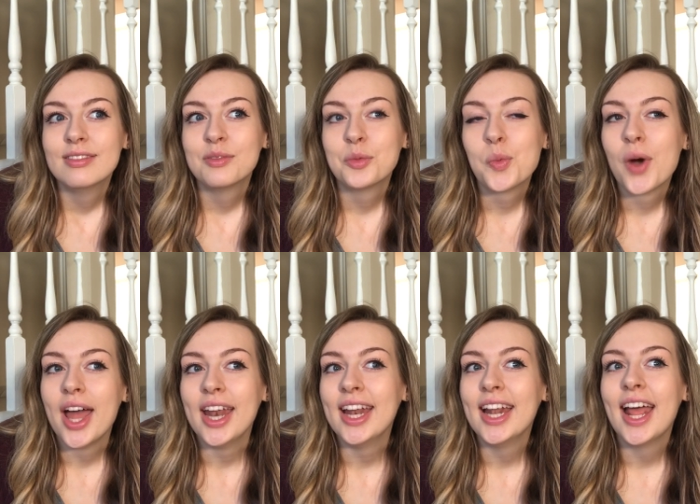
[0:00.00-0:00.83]

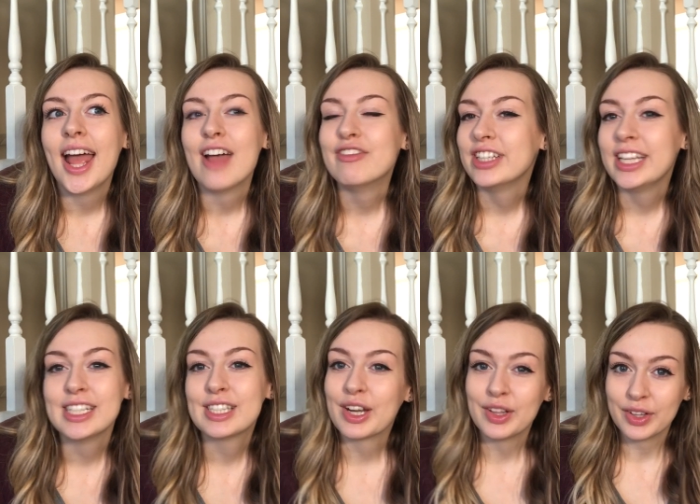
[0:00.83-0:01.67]
what
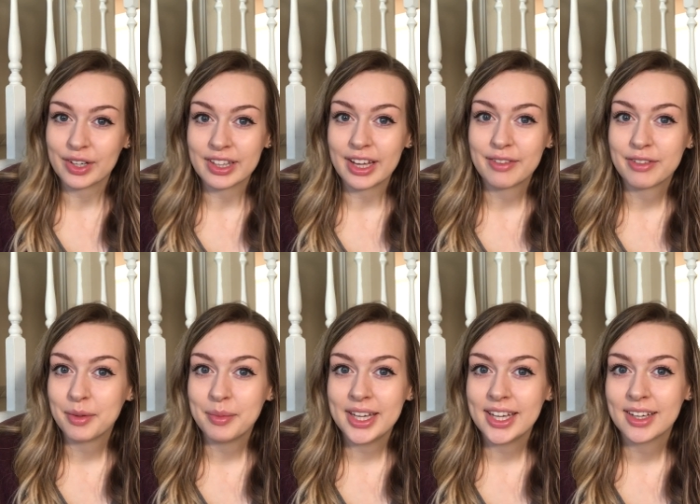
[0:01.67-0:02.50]
everything's gonna look like for
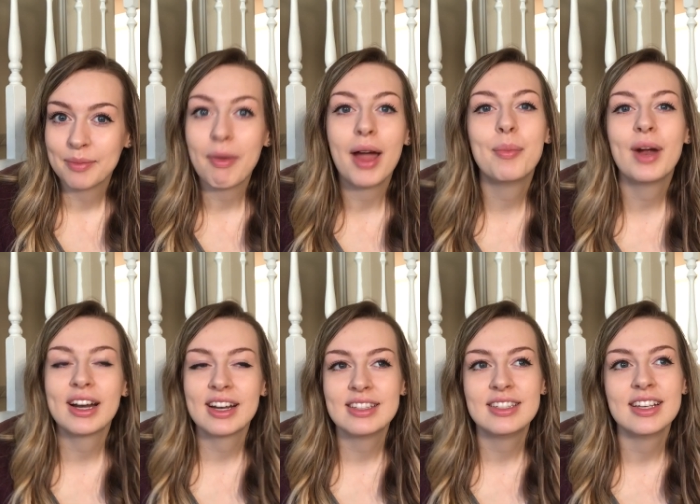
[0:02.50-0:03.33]
me. My
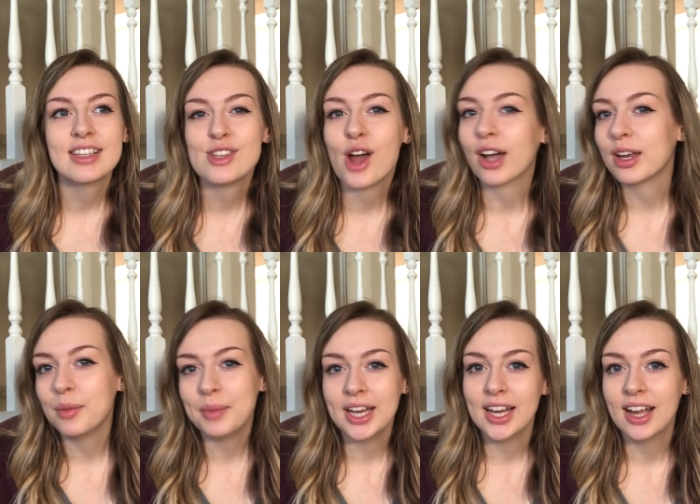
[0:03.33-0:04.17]
pregnancy is not
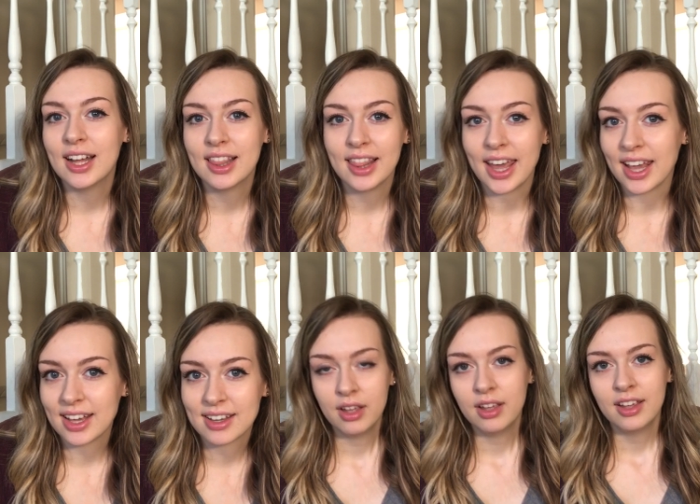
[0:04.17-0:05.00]
gonna be
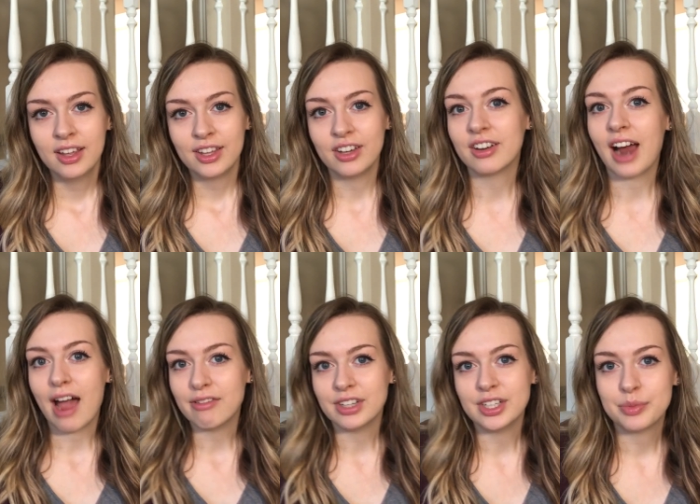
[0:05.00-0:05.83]
like your
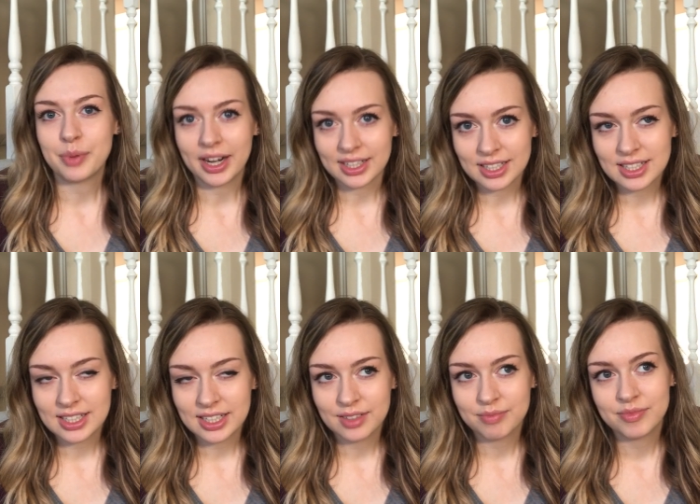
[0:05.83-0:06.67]
average
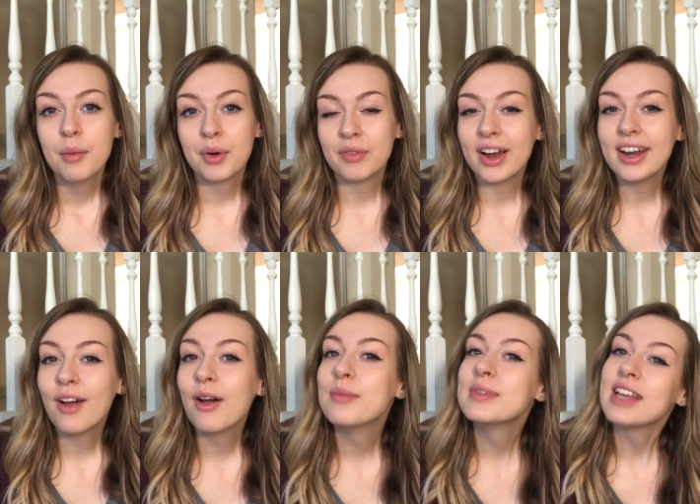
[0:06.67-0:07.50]
pregnancy. But right now
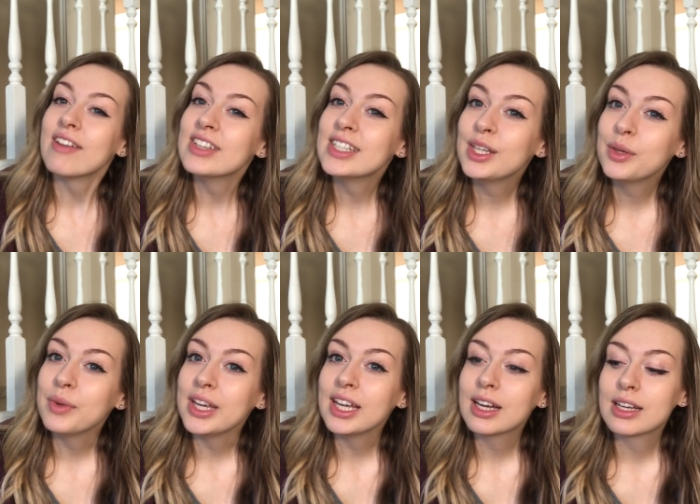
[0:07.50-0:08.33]
I'm 17
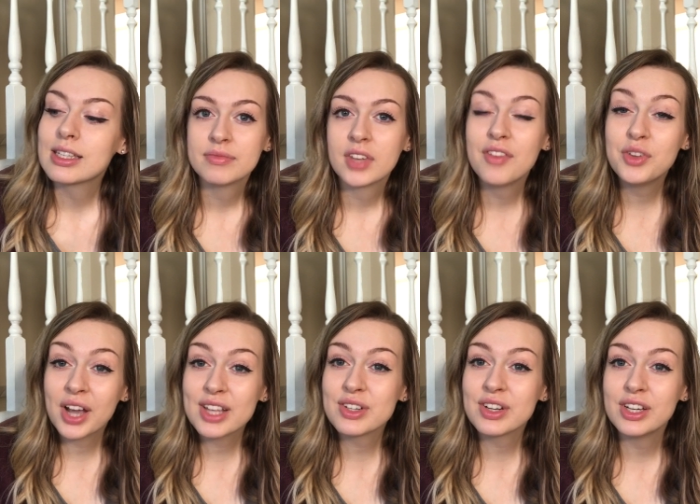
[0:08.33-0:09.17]
weeks. If you
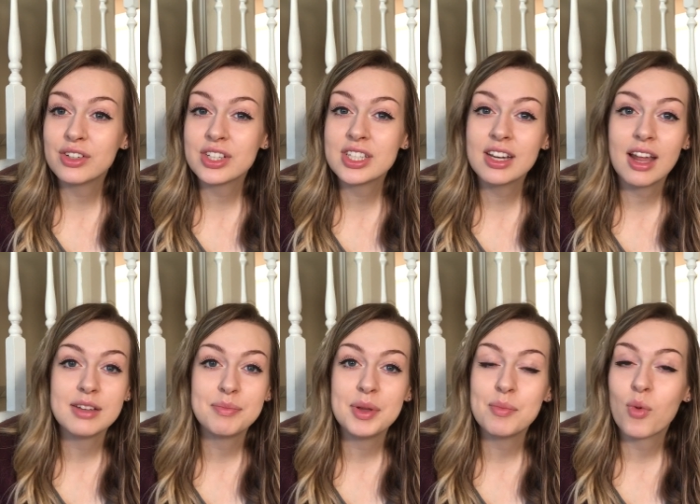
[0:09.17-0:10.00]
guys are interested,
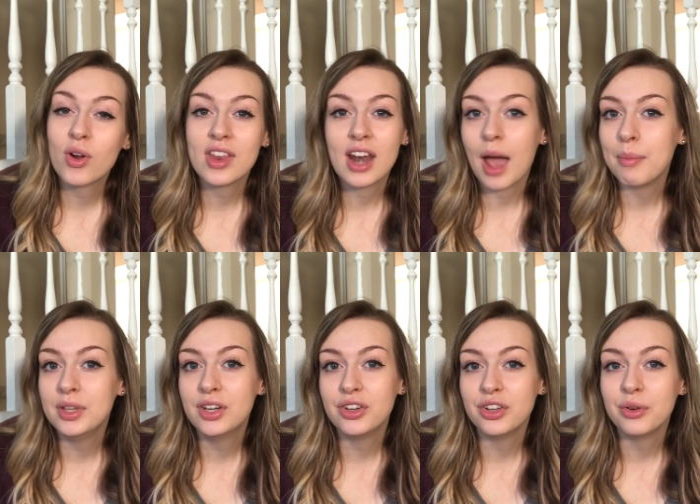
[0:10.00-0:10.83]
I'd be more than happy
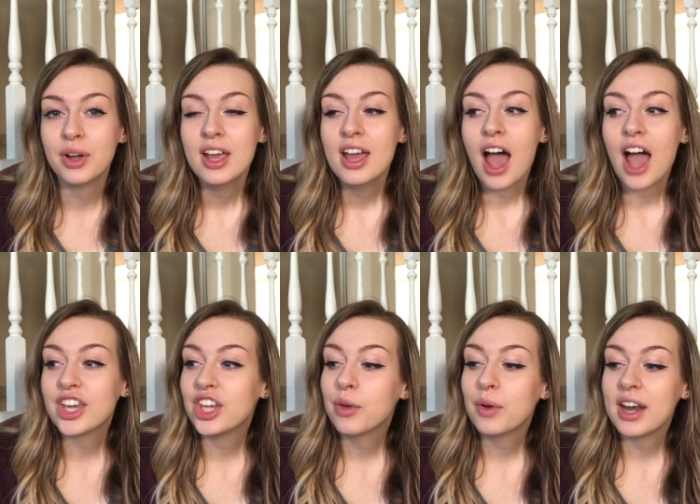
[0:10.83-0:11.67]
to do a
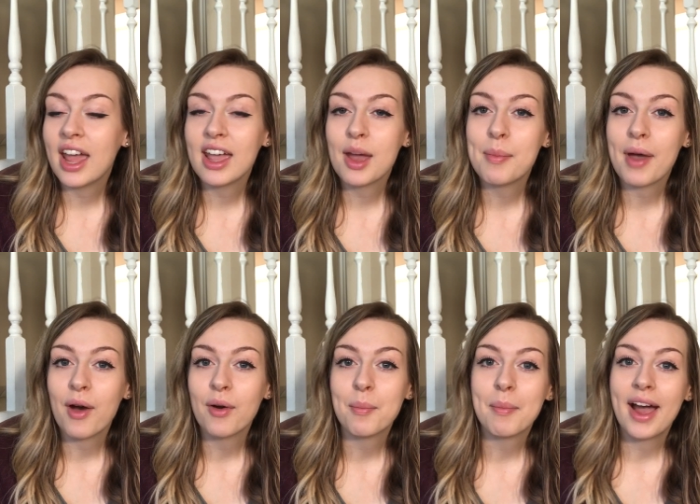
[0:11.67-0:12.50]
Q&A
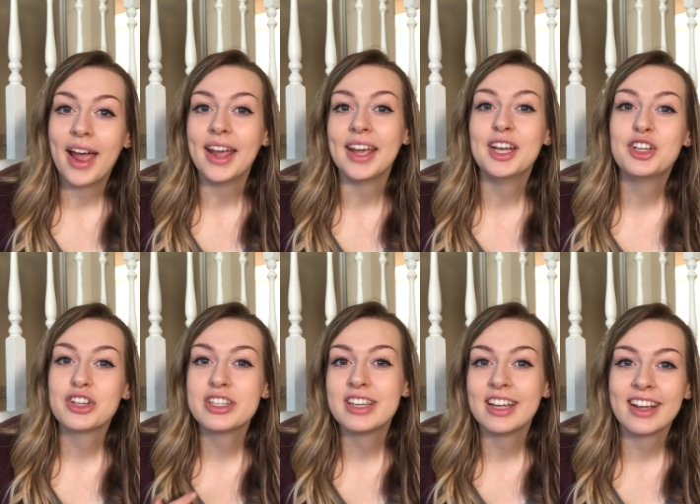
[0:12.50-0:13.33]
about my
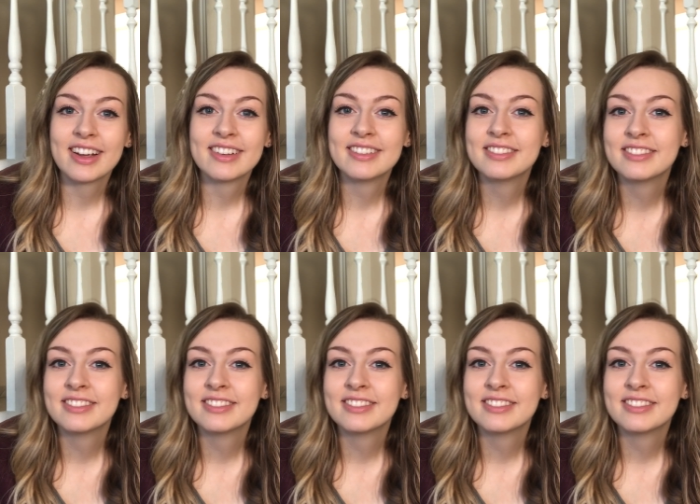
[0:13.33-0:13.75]
interesting